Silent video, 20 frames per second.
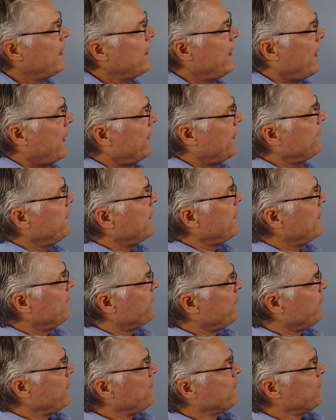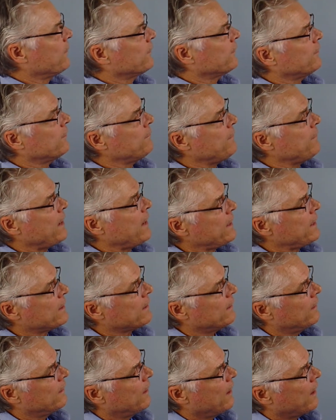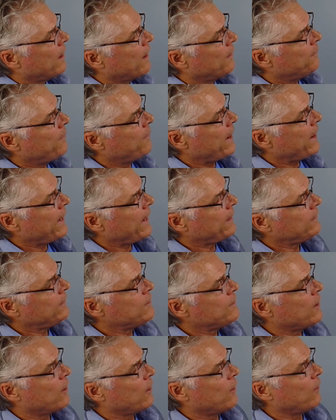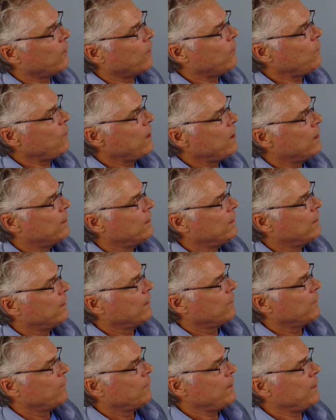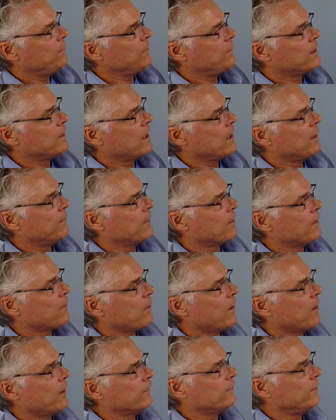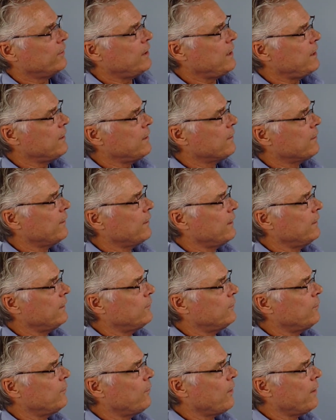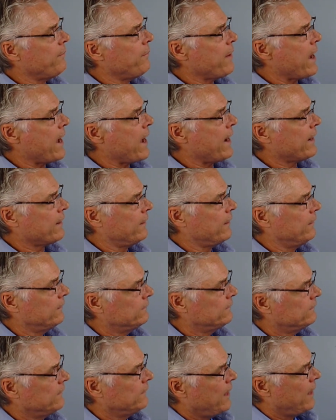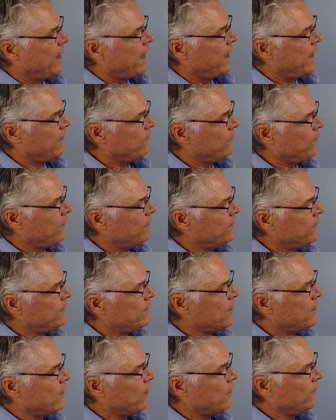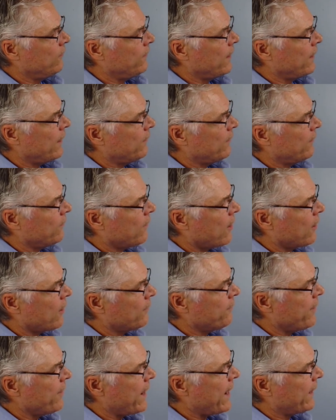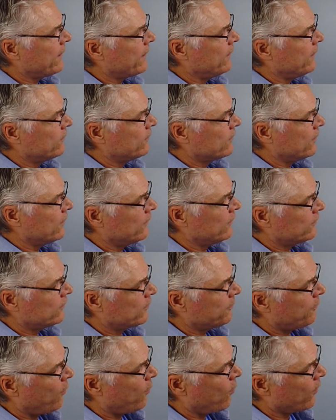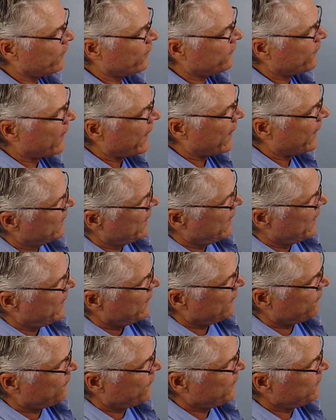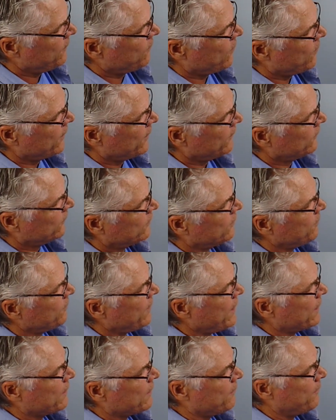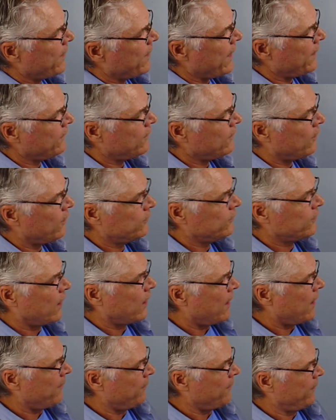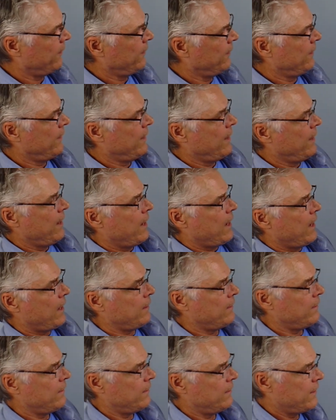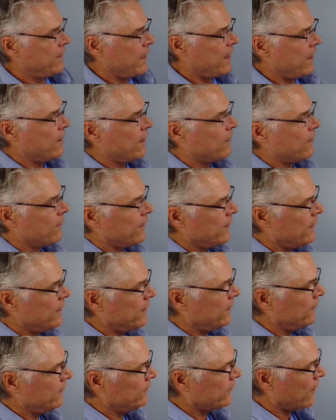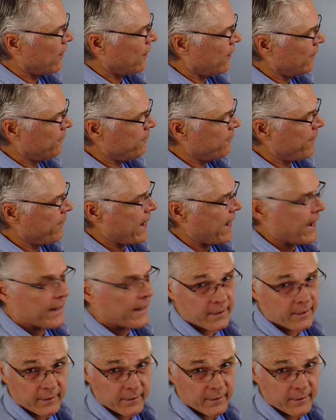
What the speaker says: And then if we were to make a bandeau, we would come across here into our back, and we would know that our back is going to support that. If we wanted to make a bandeau top, and there is our back